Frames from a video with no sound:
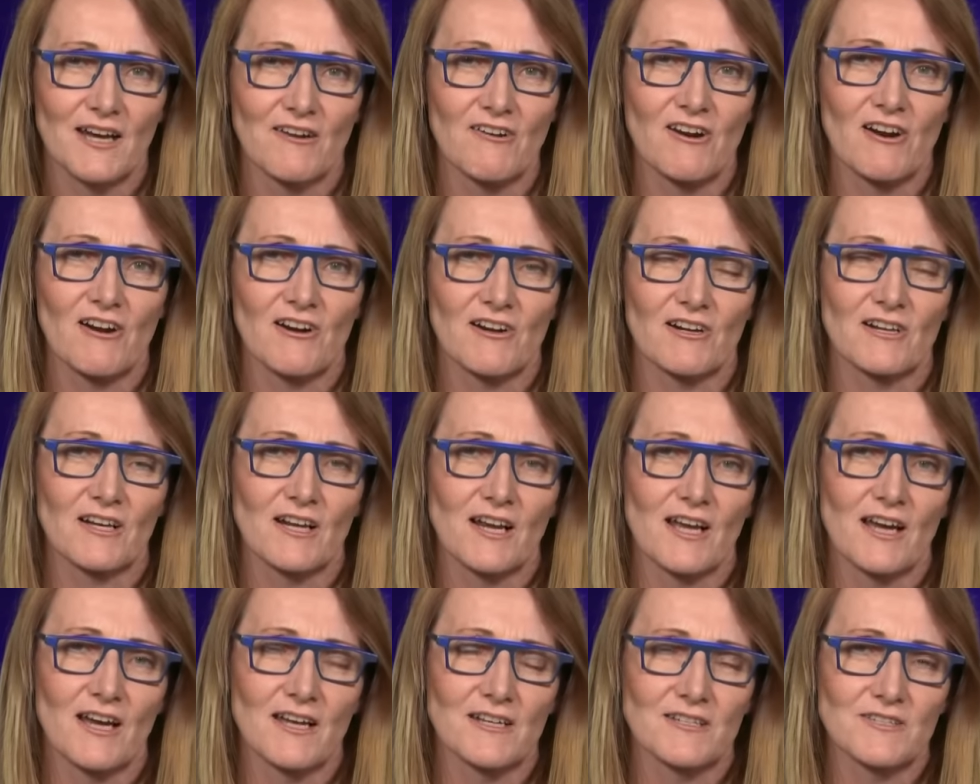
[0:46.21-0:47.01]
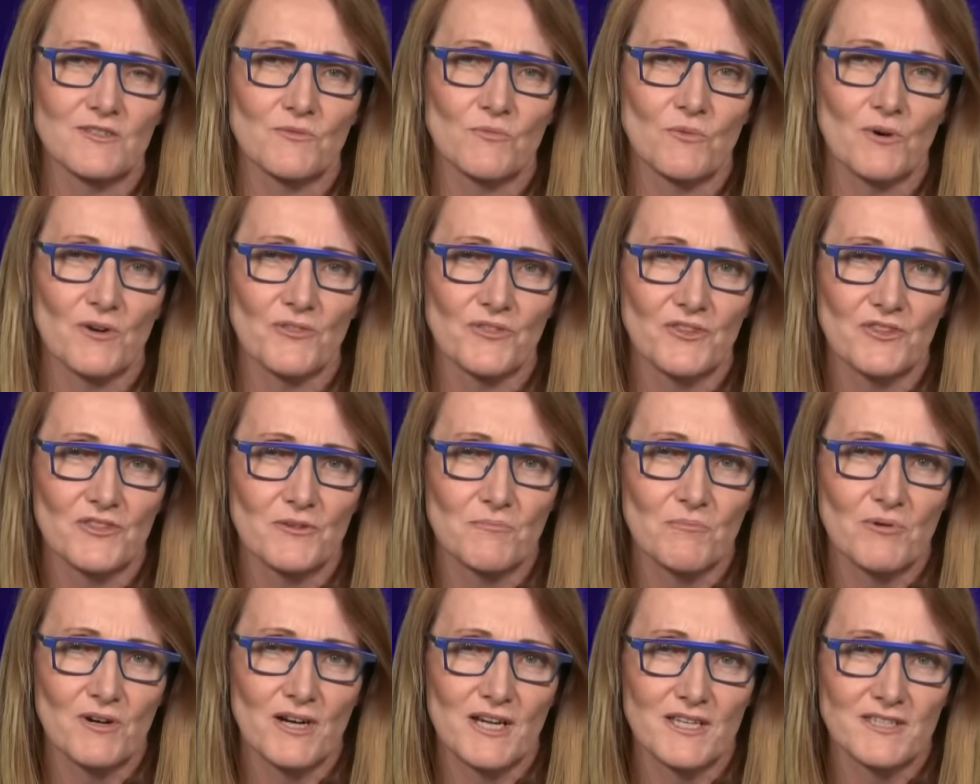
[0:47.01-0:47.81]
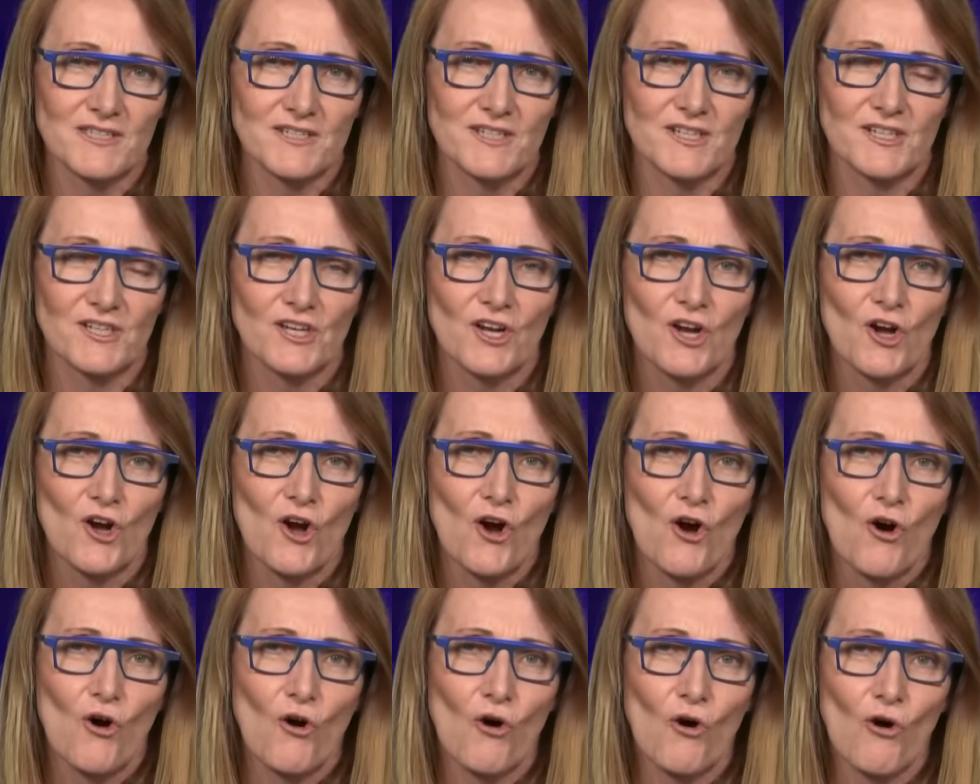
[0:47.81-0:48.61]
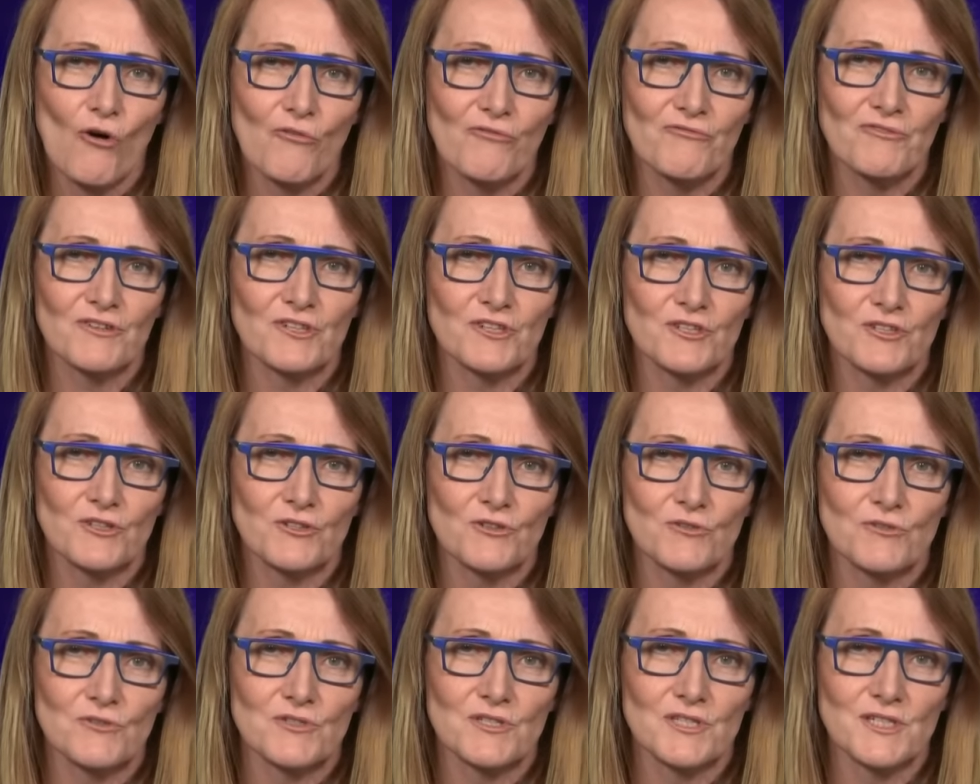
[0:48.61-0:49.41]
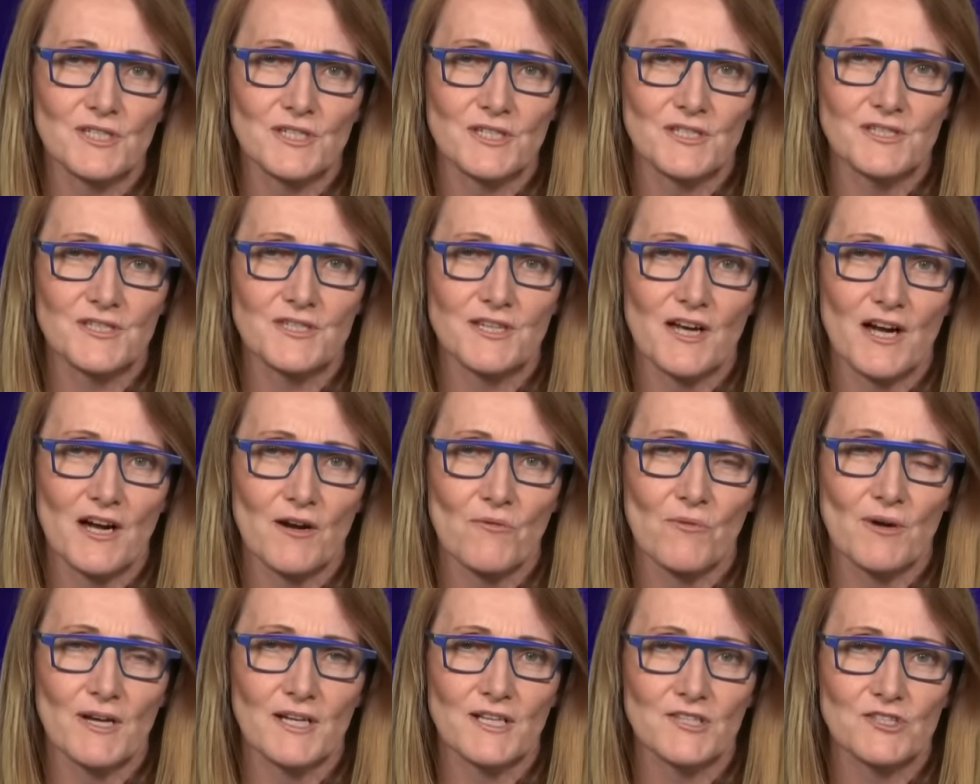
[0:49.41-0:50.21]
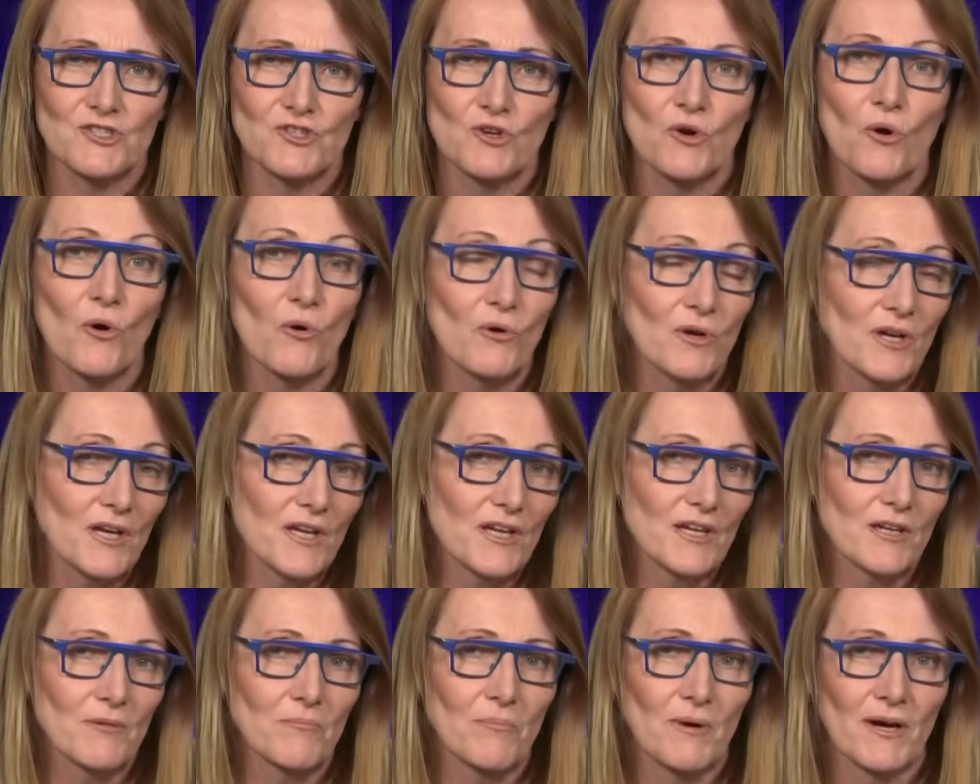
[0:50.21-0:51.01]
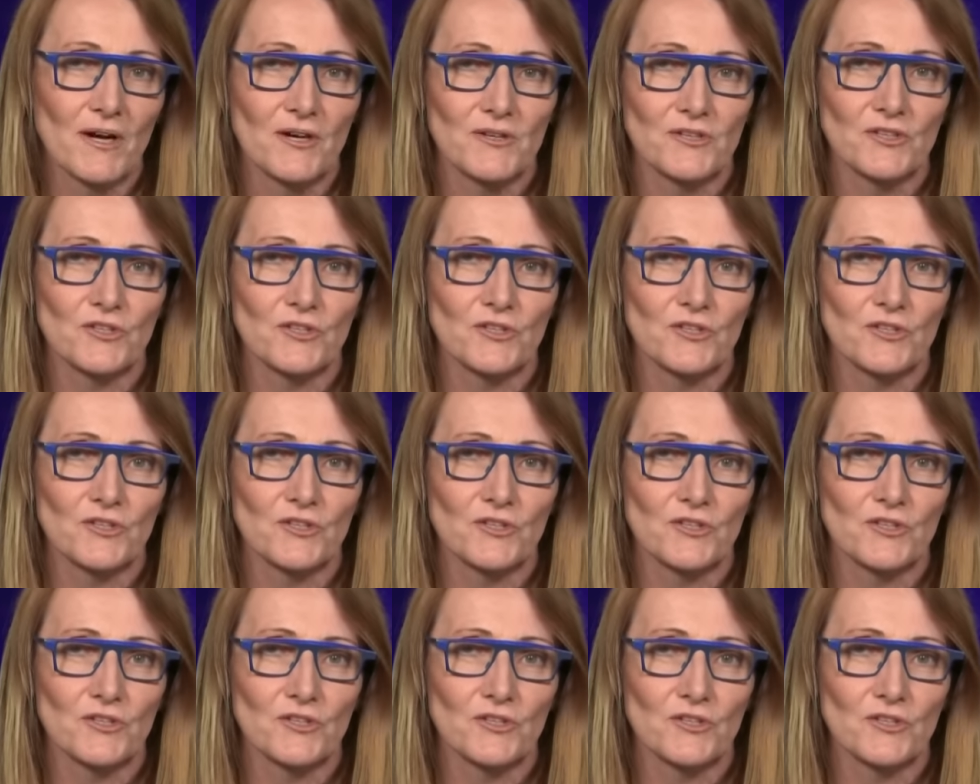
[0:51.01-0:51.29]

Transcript: Now, ironclad is a word that the president often uses when he's talking about